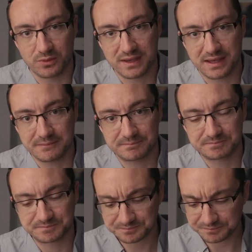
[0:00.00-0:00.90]
4K.
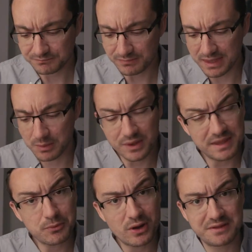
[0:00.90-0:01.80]
And when
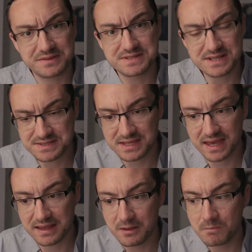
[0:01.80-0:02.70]
they brought out the
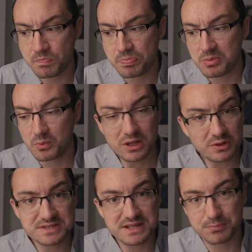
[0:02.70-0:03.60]
6K, we
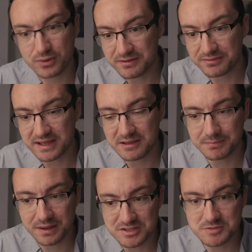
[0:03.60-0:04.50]
looked at it briefly,
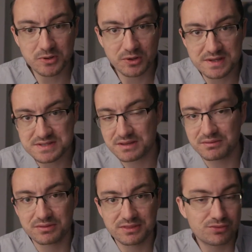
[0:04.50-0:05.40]
but to be honest,
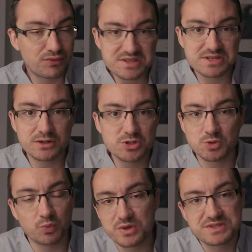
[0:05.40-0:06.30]
the
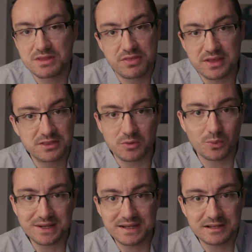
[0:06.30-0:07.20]
resolution wasn't the thing that
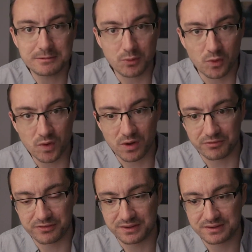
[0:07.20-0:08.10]
we needed more
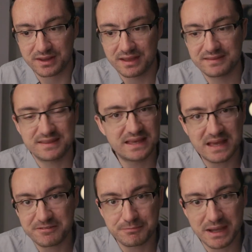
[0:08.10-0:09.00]
of. And the
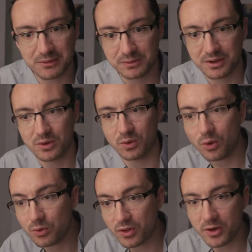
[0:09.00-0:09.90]
EF mount,
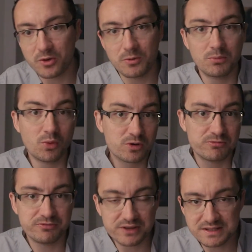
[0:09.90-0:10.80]
although more
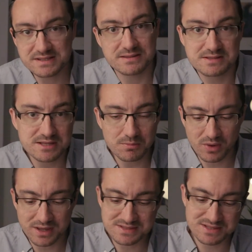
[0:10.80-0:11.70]
convenient in some
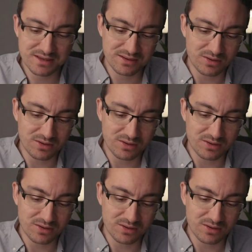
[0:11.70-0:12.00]
ways,